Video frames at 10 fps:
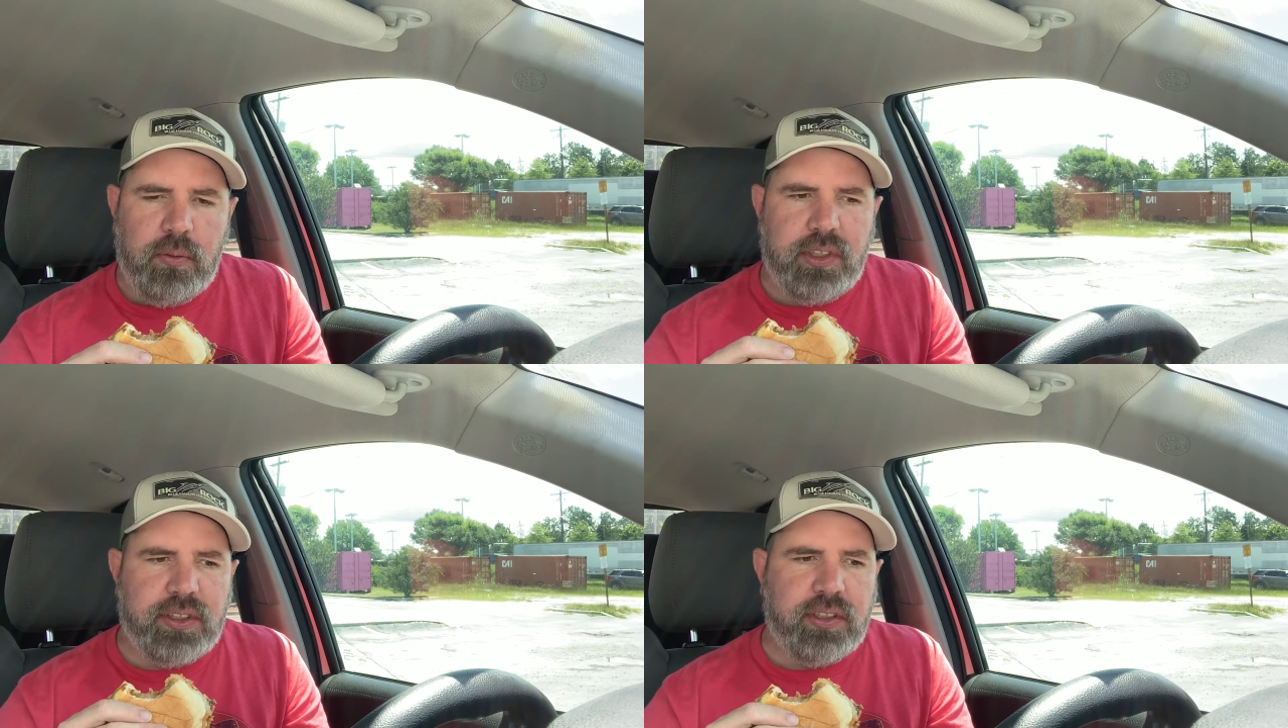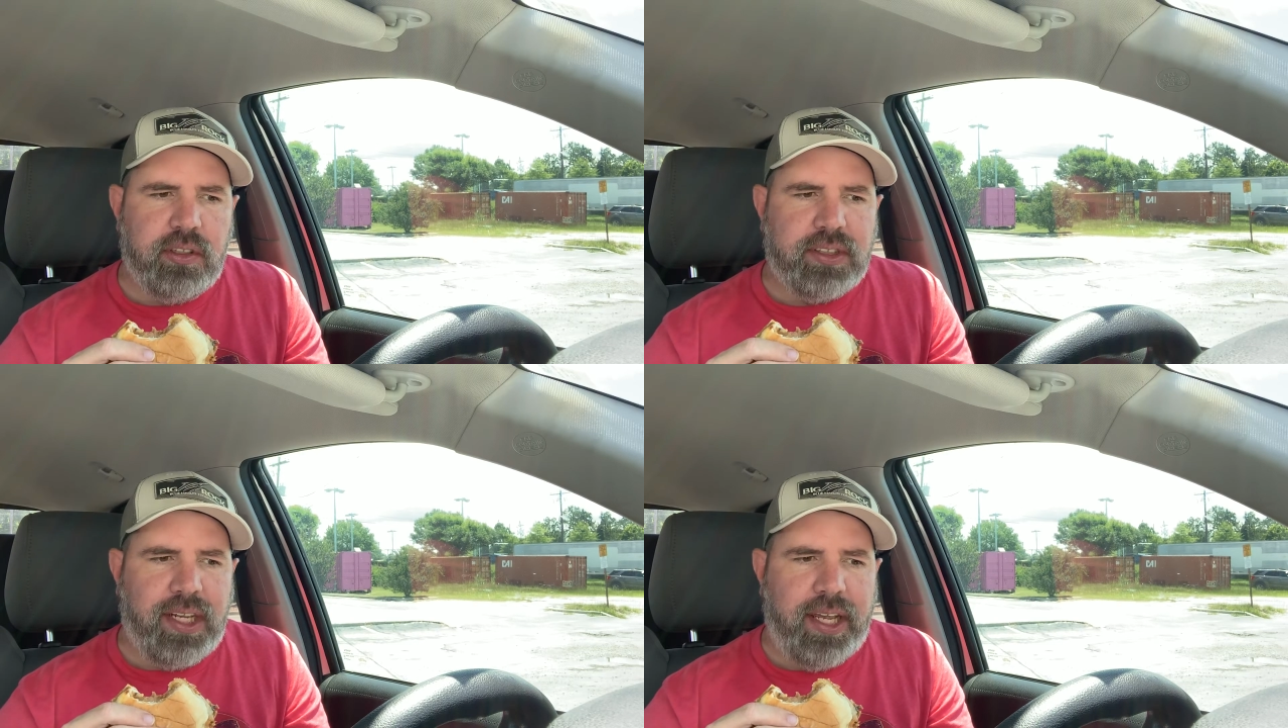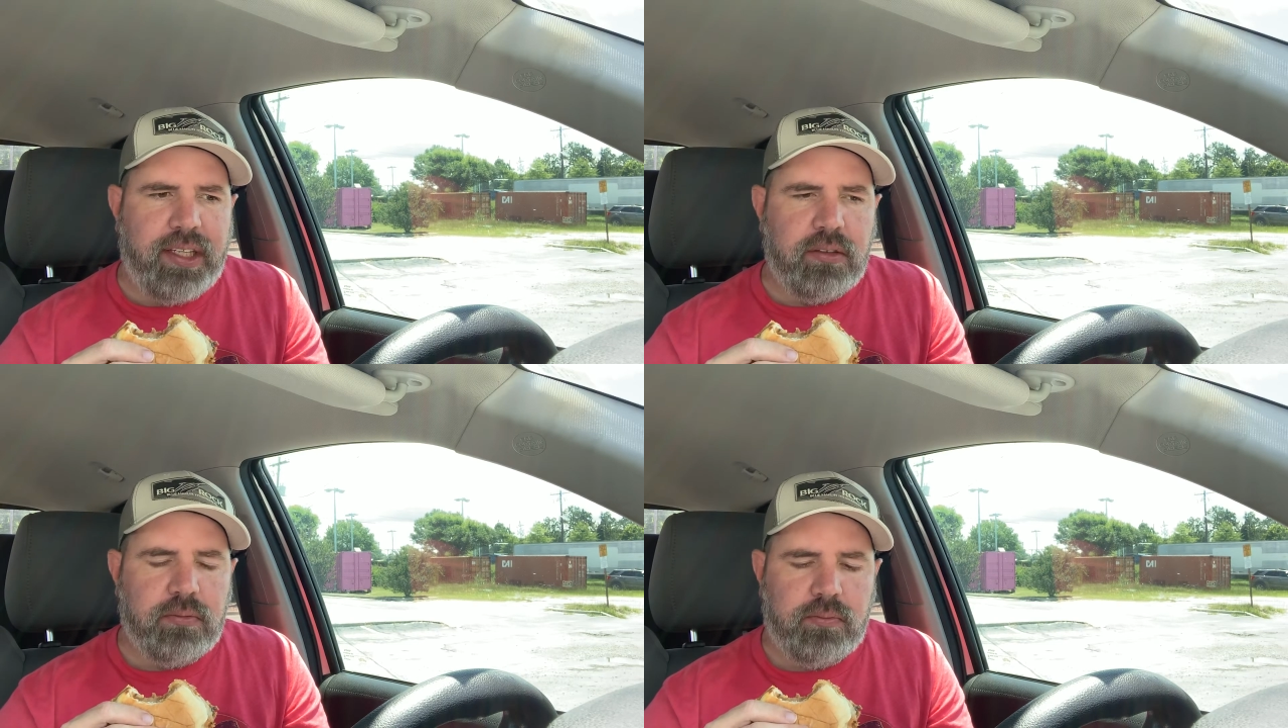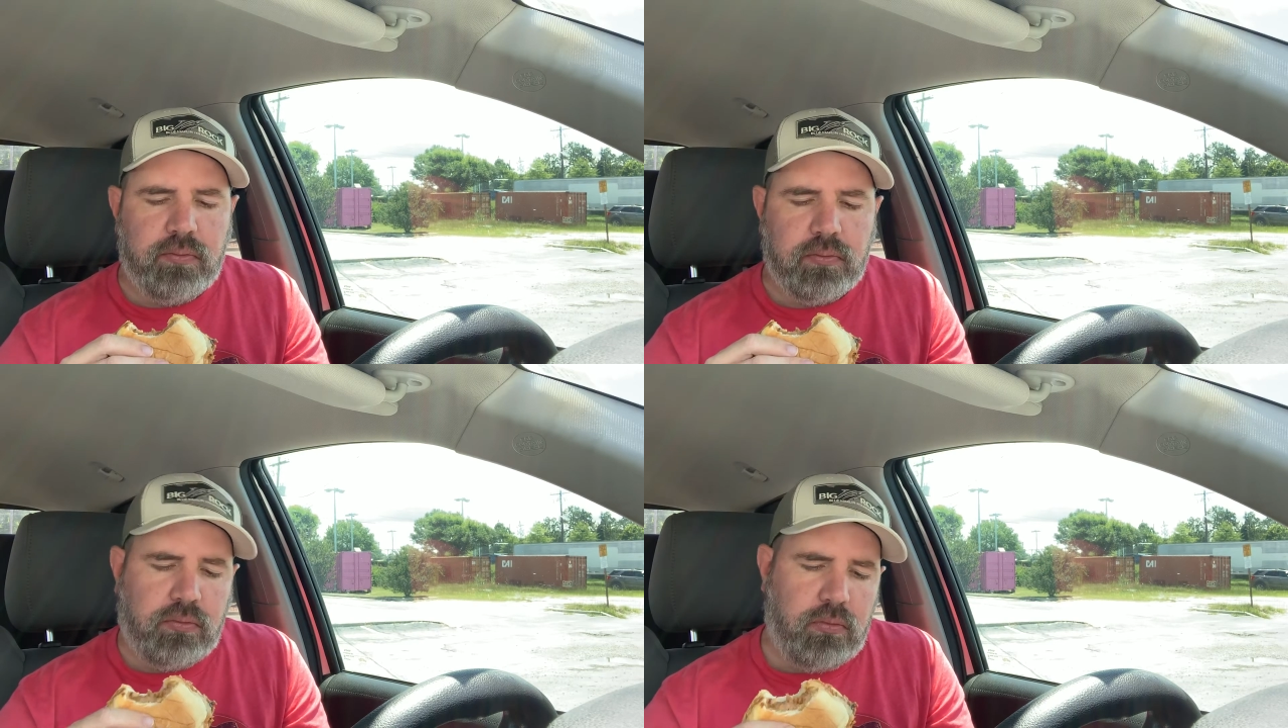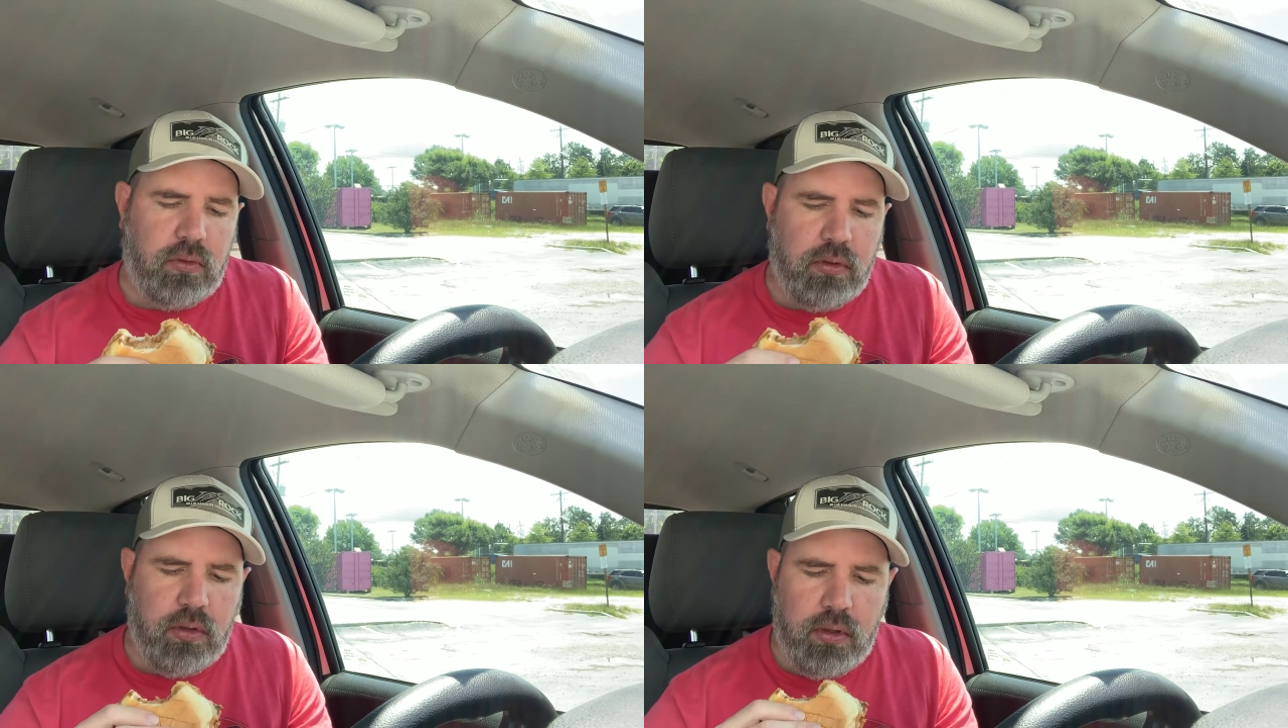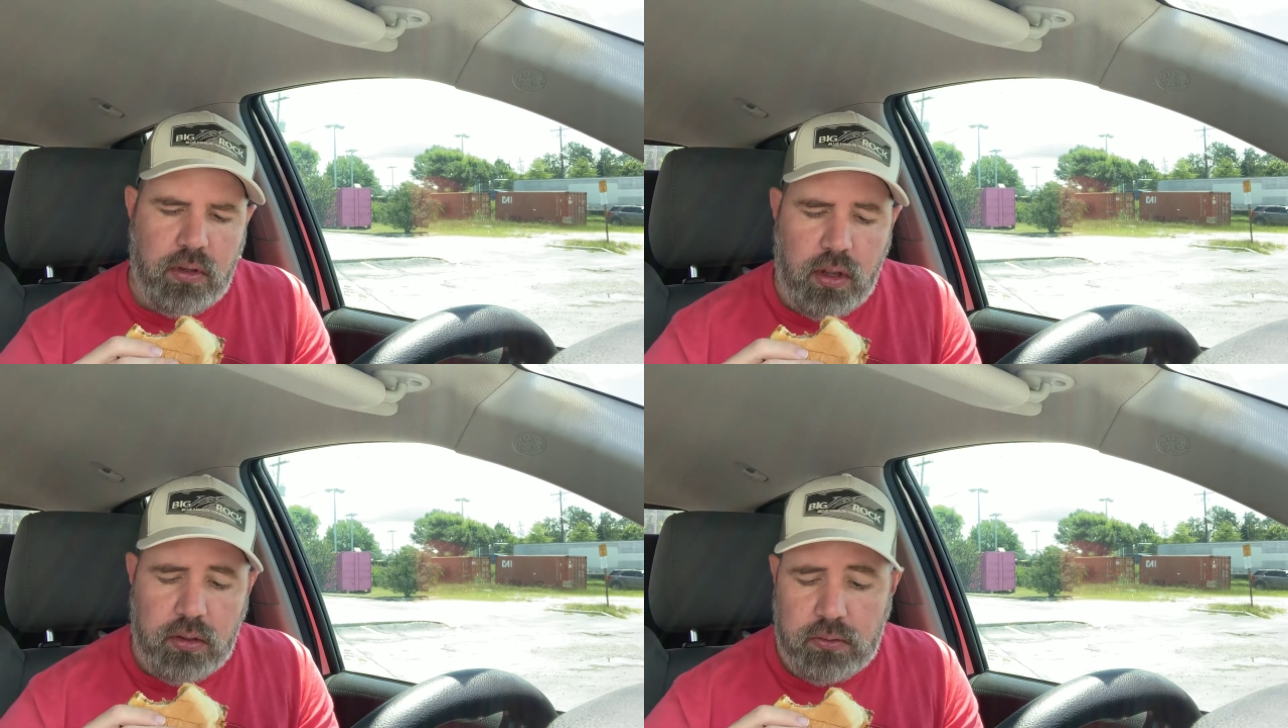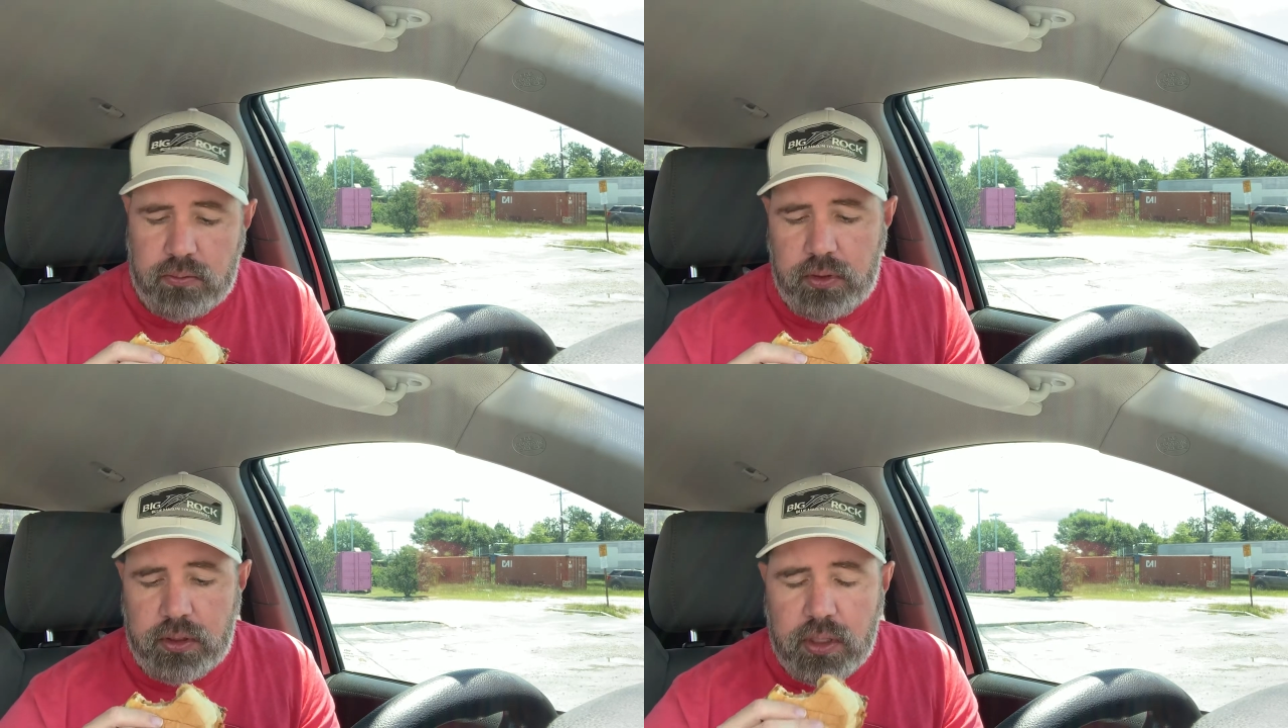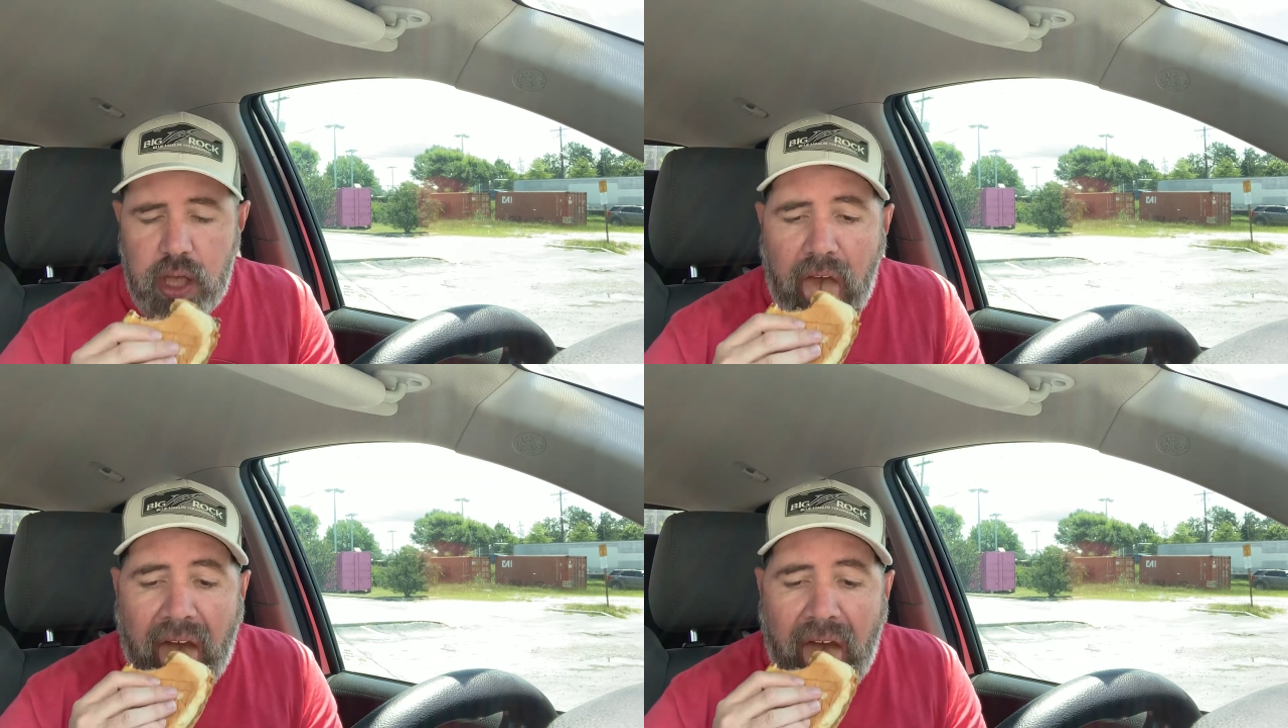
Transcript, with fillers: with just a little tang. Really good.